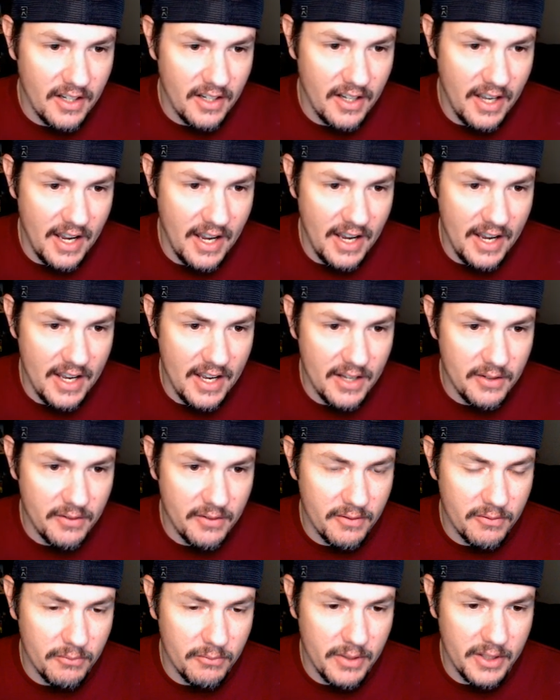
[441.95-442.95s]
and
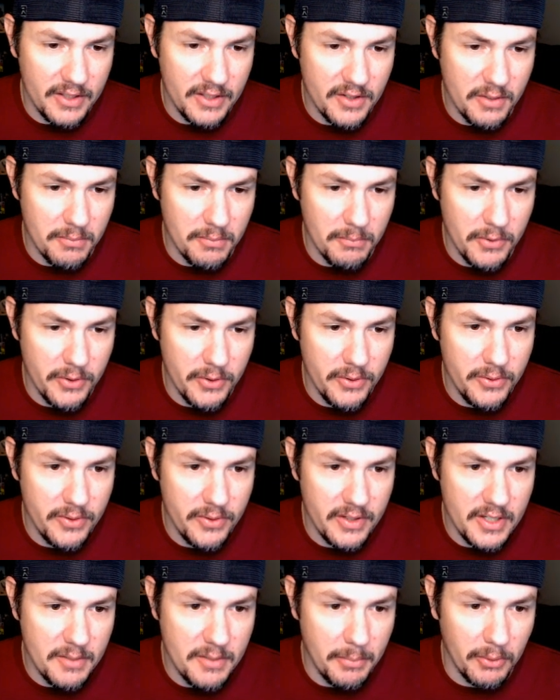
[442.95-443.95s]
we can smooth
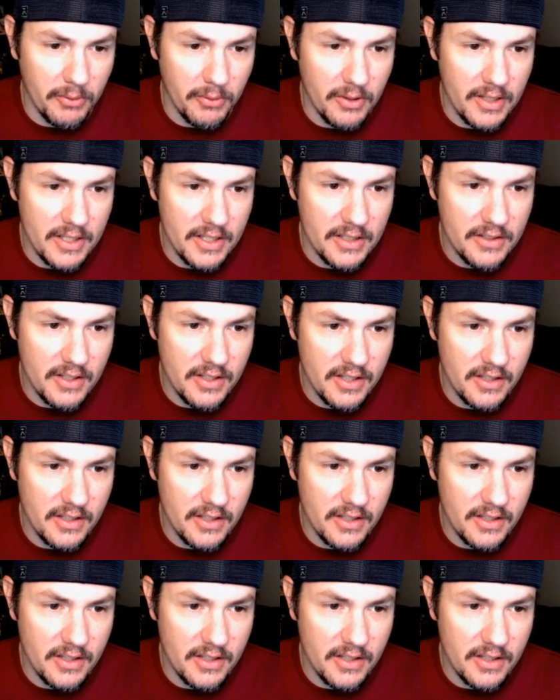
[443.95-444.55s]
these points.